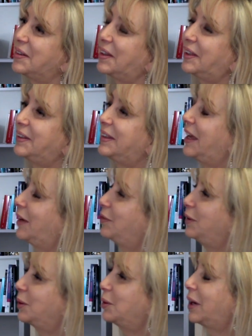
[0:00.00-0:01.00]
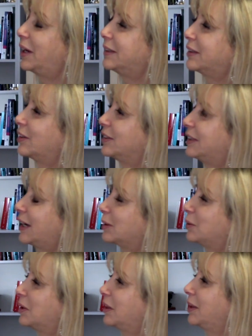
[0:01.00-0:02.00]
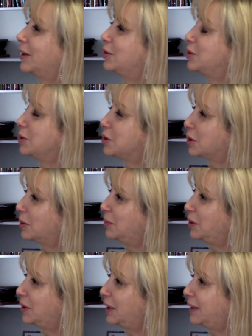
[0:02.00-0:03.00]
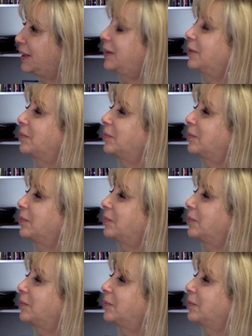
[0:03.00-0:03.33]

And have you had contact with the Jewish community?